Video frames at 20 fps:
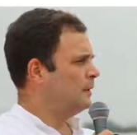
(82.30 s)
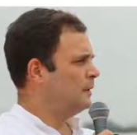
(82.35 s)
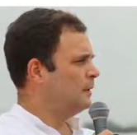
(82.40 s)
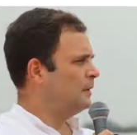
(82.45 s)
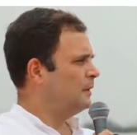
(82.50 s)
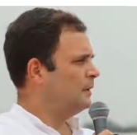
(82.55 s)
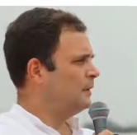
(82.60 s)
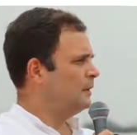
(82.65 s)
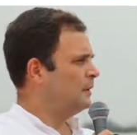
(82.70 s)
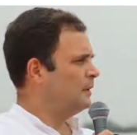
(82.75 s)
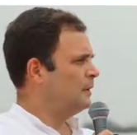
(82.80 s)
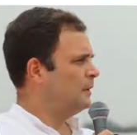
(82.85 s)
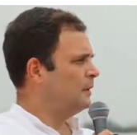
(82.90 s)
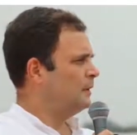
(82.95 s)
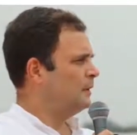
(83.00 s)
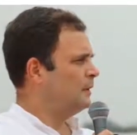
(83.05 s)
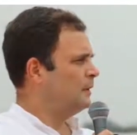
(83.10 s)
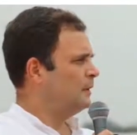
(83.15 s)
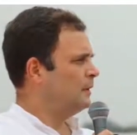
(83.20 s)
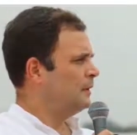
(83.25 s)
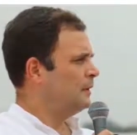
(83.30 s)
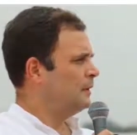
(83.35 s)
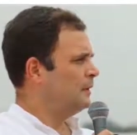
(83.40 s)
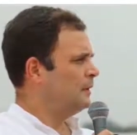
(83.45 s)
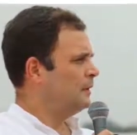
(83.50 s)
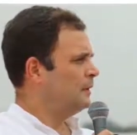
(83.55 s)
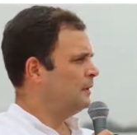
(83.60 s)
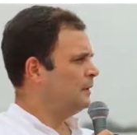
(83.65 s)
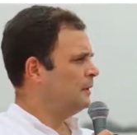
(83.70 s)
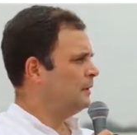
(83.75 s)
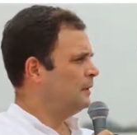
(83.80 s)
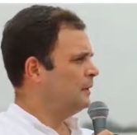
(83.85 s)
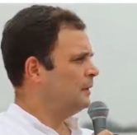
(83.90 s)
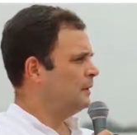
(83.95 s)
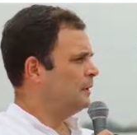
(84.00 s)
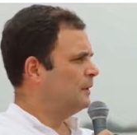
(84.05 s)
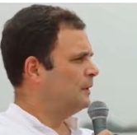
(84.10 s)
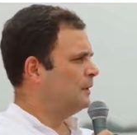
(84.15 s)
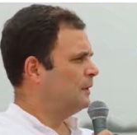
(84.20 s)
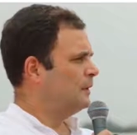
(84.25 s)

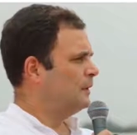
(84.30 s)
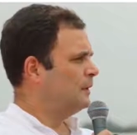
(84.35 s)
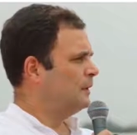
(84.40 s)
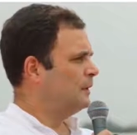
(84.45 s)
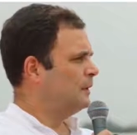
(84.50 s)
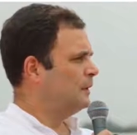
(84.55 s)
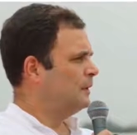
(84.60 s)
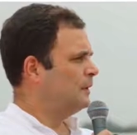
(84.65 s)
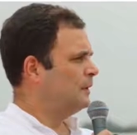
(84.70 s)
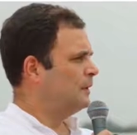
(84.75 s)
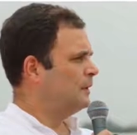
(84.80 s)
No one is speaking in this clip.